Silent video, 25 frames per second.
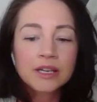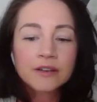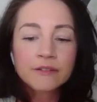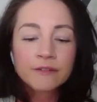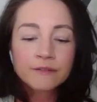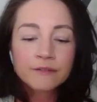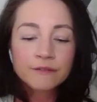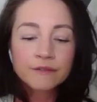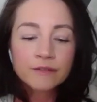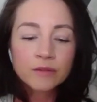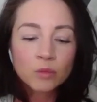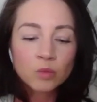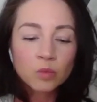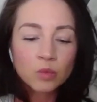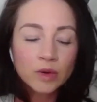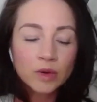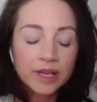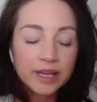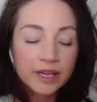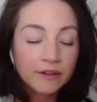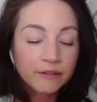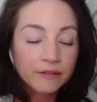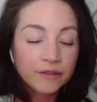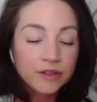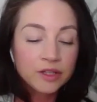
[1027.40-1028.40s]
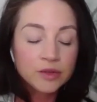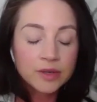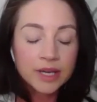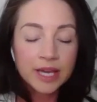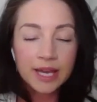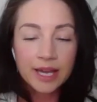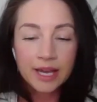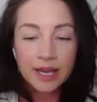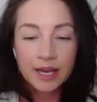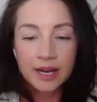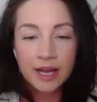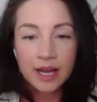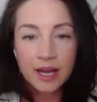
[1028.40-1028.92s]
if you
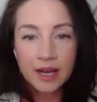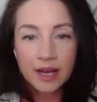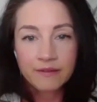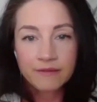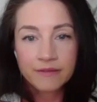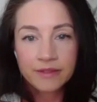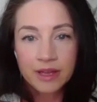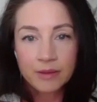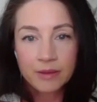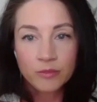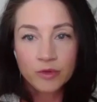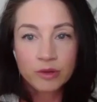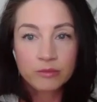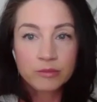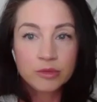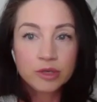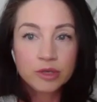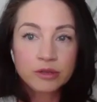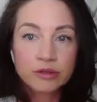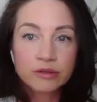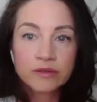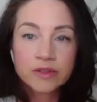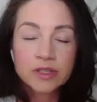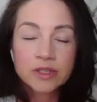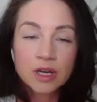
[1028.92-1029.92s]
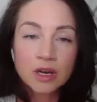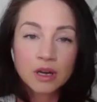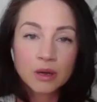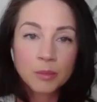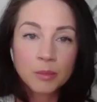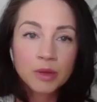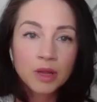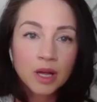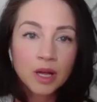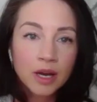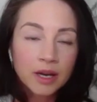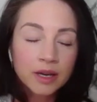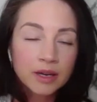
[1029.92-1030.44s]
can't have them removed
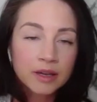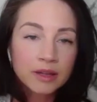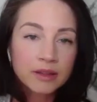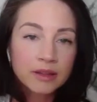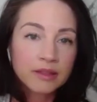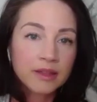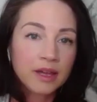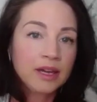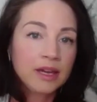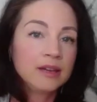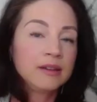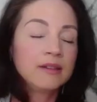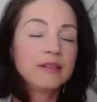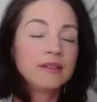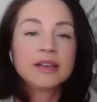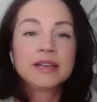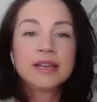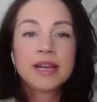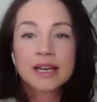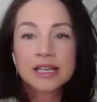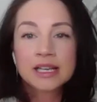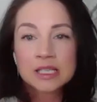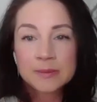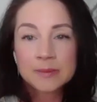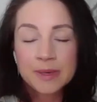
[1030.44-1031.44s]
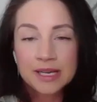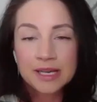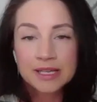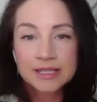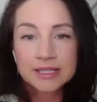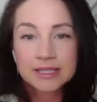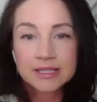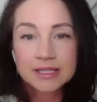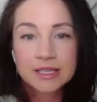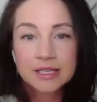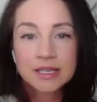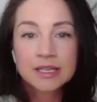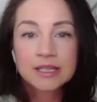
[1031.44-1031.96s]
en bloc, then the next
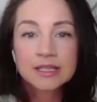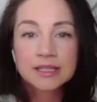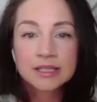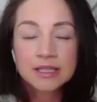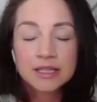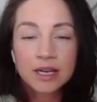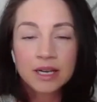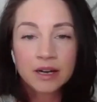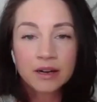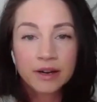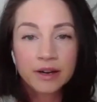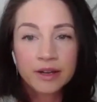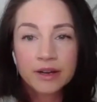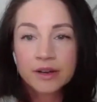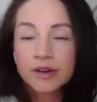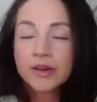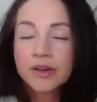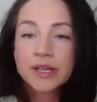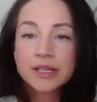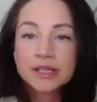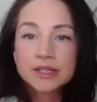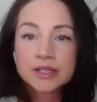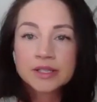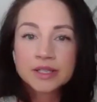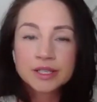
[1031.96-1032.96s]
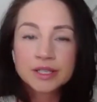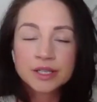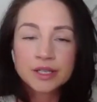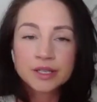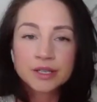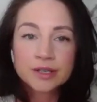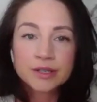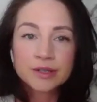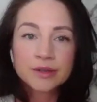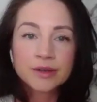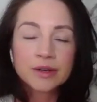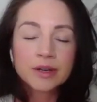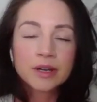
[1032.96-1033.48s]
best scenario is
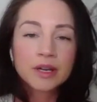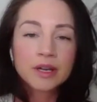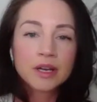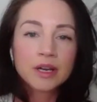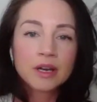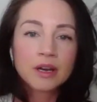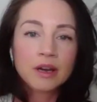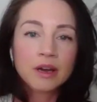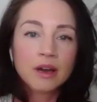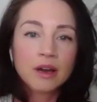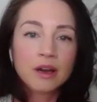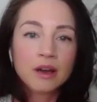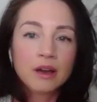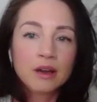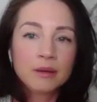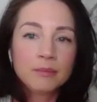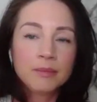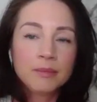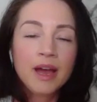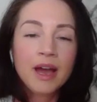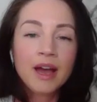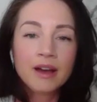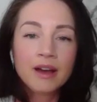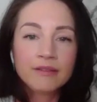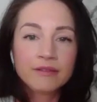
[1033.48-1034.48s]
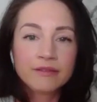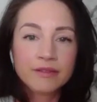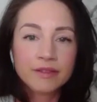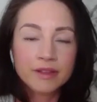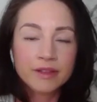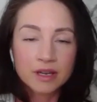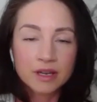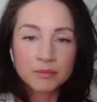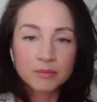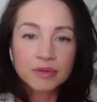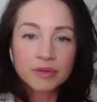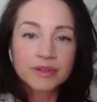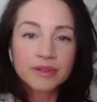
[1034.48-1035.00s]
to have
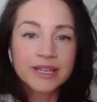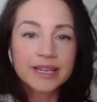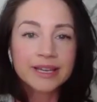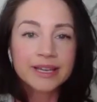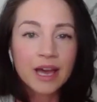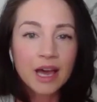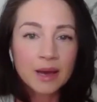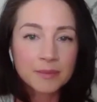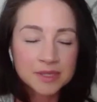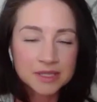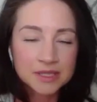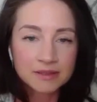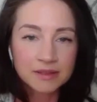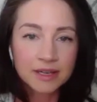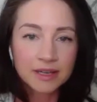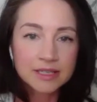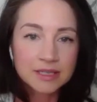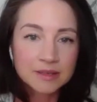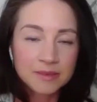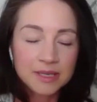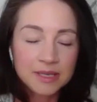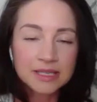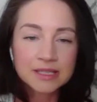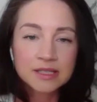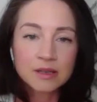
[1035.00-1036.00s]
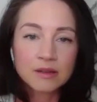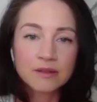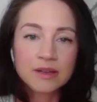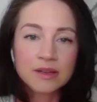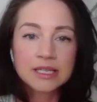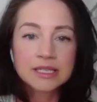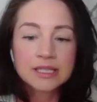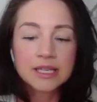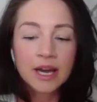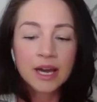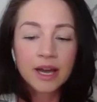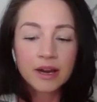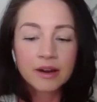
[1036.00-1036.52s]
the complete capsulectomy. So the
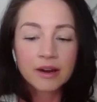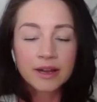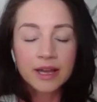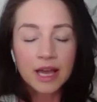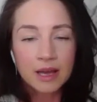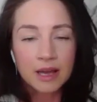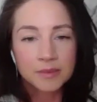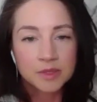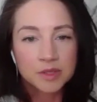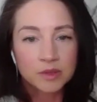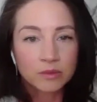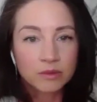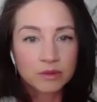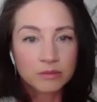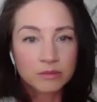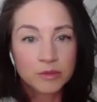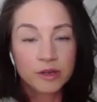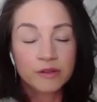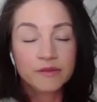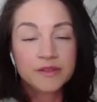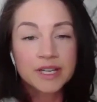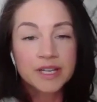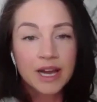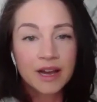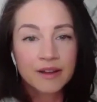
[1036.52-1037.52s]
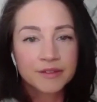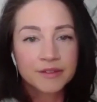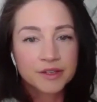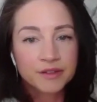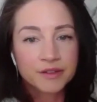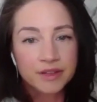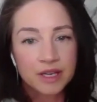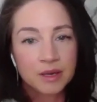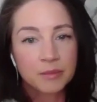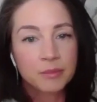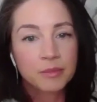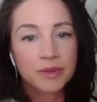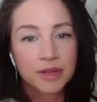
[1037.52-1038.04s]
entire capsule removed after
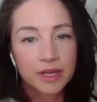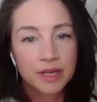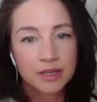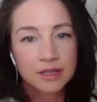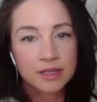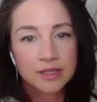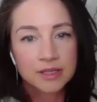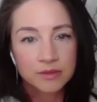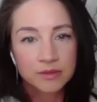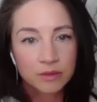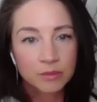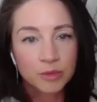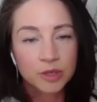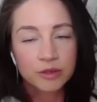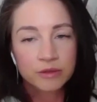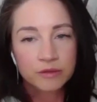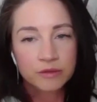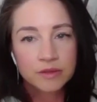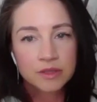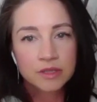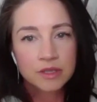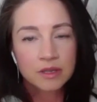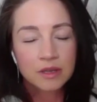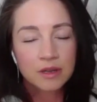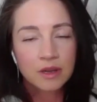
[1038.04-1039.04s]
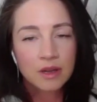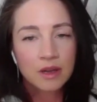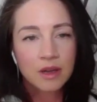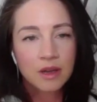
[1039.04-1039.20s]
the implant is removed.